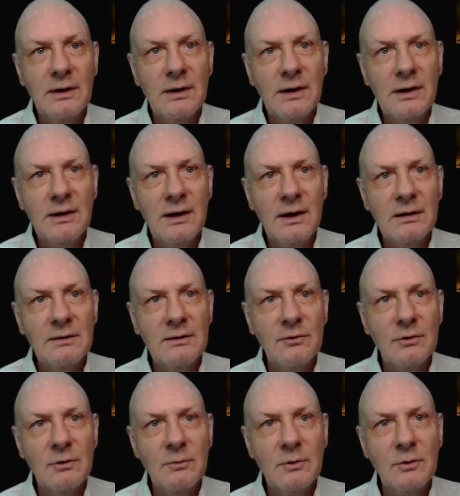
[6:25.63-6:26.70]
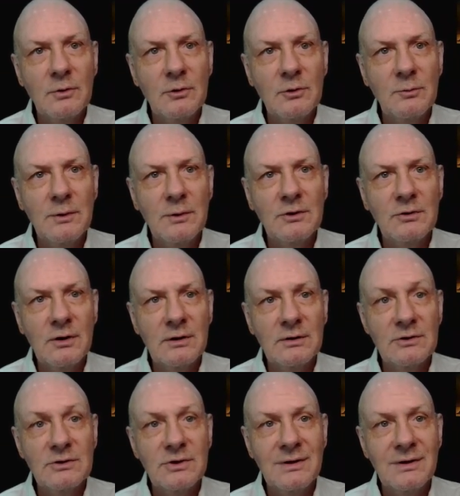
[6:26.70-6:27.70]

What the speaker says: and out of their gloom and darkness,